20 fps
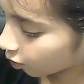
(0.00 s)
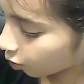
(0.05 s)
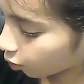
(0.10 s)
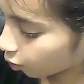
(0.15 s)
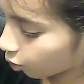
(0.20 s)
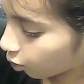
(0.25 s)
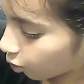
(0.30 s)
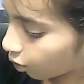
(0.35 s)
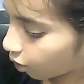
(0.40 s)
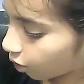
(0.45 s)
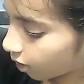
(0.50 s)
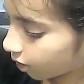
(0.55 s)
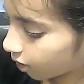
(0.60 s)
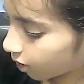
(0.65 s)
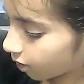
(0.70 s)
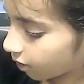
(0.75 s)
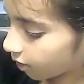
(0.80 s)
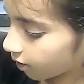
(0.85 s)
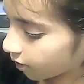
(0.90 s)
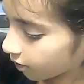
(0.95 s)
a
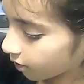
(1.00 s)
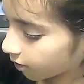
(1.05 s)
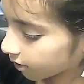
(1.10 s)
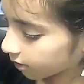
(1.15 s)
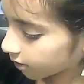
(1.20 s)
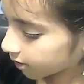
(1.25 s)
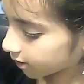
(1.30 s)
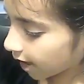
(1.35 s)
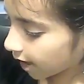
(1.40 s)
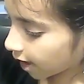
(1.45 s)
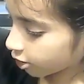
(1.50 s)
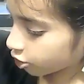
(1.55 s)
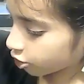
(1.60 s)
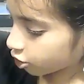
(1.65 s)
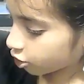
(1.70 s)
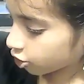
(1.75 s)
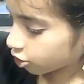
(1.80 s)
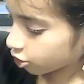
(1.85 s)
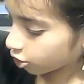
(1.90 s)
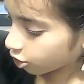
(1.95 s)
cool
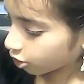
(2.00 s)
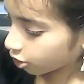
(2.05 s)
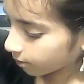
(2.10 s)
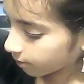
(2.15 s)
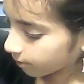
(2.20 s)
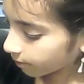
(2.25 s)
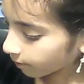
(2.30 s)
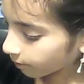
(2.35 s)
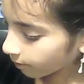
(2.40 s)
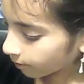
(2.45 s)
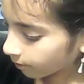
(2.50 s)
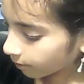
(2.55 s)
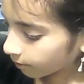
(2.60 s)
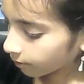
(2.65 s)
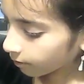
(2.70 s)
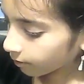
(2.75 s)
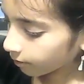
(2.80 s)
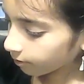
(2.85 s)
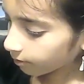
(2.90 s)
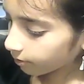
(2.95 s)
texture.
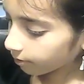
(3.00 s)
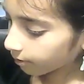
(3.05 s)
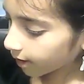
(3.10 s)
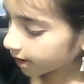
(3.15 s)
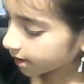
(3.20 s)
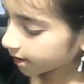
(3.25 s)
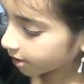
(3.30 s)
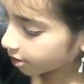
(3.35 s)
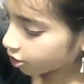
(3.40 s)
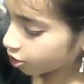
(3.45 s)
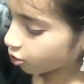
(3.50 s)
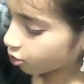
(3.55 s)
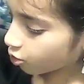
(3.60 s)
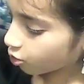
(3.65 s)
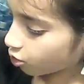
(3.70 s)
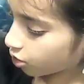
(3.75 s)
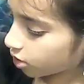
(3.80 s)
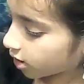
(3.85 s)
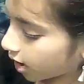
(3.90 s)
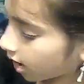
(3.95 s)
Makes such
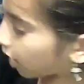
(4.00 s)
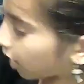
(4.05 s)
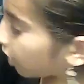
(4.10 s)
a cool